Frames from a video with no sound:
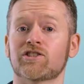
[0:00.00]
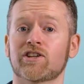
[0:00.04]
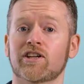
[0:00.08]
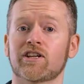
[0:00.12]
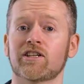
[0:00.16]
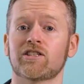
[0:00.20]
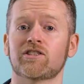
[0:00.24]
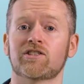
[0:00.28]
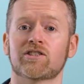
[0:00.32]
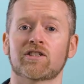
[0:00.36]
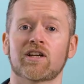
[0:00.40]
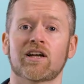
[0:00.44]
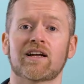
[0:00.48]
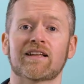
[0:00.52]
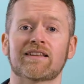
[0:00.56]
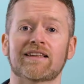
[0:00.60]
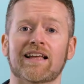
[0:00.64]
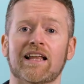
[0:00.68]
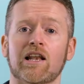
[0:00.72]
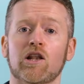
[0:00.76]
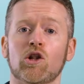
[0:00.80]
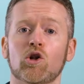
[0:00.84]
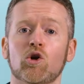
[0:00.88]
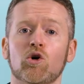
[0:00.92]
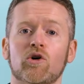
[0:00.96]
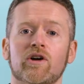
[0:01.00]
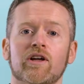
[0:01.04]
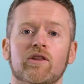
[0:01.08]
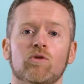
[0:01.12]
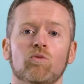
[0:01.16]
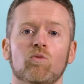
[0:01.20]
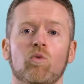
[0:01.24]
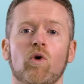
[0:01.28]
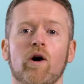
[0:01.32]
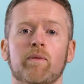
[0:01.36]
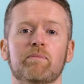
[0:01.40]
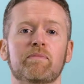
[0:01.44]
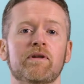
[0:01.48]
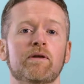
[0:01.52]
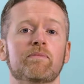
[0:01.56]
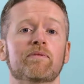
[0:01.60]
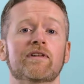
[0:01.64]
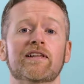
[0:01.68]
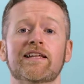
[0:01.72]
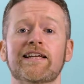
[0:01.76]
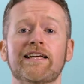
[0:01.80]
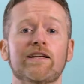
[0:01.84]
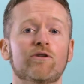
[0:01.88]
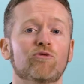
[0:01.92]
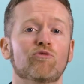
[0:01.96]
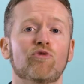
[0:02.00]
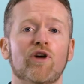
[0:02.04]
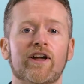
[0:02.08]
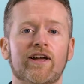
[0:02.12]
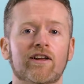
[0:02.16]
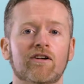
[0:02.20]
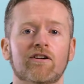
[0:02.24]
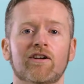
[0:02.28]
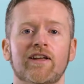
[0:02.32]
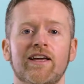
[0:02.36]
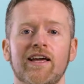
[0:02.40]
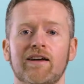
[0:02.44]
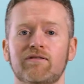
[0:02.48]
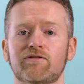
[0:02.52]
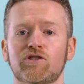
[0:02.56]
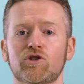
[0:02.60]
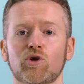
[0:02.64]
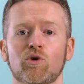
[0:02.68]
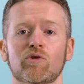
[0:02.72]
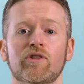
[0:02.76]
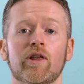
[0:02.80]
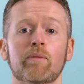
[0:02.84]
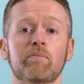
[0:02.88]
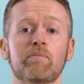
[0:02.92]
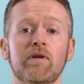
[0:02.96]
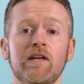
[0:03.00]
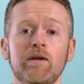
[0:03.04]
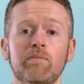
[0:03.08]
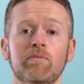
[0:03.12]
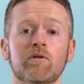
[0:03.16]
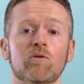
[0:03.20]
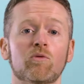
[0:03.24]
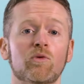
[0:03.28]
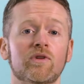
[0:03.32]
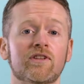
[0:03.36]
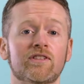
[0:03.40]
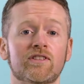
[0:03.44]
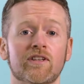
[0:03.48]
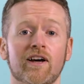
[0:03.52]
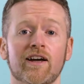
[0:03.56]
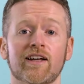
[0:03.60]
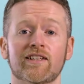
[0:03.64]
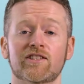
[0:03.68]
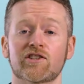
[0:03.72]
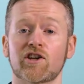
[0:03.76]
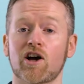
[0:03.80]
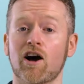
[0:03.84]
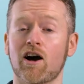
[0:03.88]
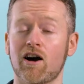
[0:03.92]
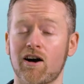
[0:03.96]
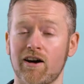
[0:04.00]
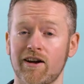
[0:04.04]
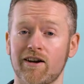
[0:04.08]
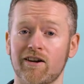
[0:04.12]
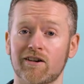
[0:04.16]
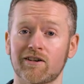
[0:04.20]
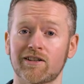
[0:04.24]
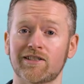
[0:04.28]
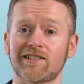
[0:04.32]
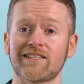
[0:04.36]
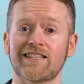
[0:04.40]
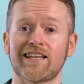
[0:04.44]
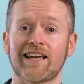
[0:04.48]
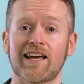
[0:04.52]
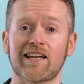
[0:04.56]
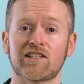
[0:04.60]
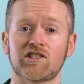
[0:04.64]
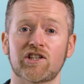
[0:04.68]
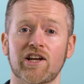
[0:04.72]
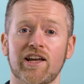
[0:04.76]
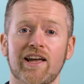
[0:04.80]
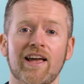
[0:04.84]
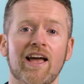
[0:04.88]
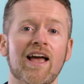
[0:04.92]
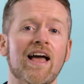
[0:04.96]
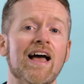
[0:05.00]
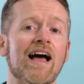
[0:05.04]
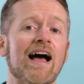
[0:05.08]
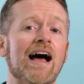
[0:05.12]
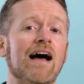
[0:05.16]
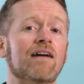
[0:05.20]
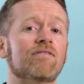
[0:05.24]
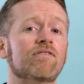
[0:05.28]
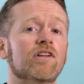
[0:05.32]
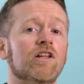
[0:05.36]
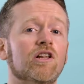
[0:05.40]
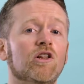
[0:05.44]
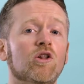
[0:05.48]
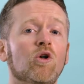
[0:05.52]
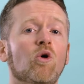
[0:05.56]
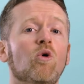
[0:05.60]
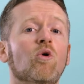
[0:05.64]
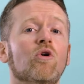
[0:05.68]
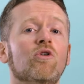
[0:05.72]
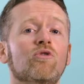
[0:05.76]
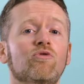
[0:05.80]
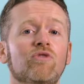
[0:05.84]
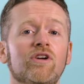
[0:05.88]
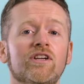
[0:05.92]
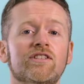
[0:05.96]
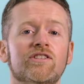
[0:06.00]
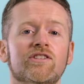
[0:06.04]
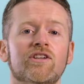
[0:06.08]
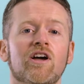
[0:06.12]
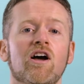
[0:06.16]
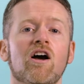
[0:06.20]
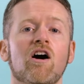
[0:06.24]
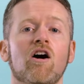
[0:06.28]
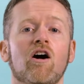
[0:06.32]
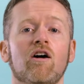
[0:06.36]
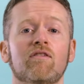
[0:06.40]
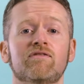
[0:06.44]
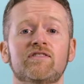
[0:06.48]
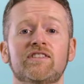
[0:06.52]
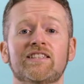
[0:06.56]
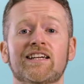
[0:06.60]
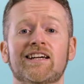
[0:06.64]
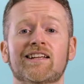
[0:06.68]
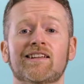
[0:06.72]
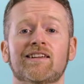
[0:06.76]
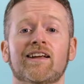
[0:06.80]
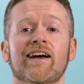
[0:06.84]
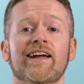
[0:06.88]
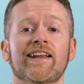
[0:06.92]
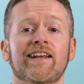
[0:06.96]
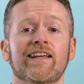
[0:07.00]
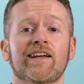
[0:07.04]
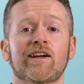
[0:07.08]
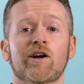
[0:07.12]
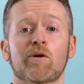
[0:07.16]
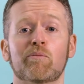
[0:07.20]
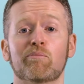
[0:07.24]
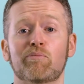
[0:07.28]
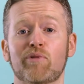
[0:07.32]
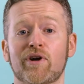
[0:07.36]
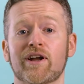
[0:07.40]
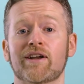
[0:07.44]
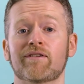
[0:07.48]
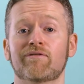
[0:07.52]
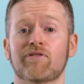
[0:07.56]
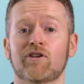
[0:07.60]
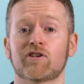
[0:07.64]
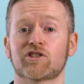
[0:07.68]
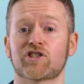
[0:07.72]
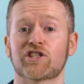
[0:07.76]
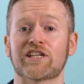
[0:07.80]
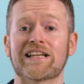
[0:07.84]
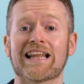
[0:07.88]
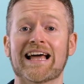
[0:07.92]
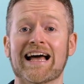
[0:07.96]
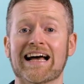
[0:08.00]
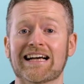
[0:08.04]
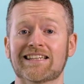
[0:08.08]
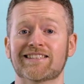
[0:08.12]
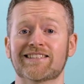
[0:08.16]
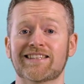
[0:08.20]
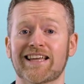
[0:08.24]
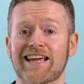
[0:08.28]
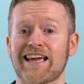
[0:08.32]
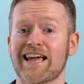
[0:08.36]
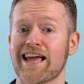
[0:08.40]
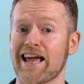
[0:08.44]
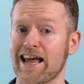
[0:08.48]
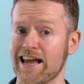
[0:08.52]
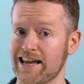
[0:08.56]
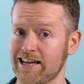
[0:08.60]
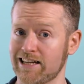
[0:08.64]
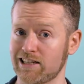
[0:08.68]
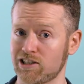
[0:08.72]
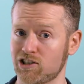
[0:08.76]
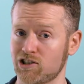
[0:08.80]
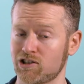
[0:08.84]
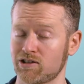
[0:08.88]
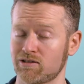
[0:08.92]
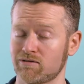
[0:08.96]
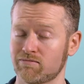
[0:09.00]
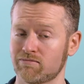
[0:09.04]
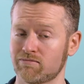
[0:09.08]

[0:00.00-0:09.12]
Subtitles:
studies that look at what people eat regularly have shown that people with diets higher in DHA have a lower risk of declining brain function as they age.